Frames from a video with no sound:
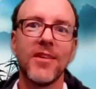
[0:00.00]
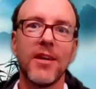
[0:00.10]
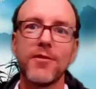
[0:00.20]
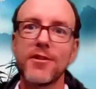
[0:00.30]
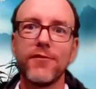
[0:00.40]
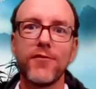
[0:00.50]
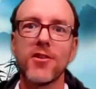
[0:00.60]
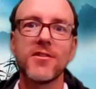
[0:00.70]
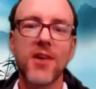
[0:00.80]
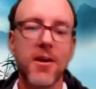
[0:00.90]
If it's the
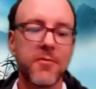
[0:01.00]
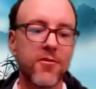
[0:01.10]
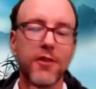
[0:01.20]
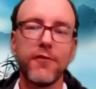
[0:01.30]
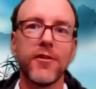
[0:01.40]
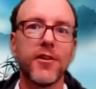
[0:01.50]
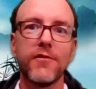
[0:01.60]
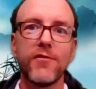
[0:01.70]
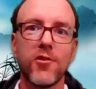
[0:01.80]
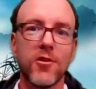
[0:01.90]
first time, they've got to fill
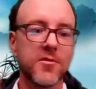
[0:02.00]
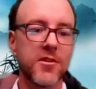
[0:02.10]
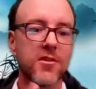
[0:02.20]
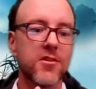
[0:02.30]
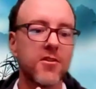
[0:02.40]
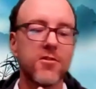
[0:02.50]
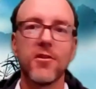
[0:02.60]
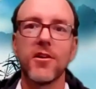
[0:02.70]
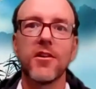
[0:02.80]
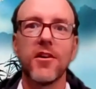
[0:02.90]
in forms, they've got to do
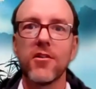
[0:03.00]
a,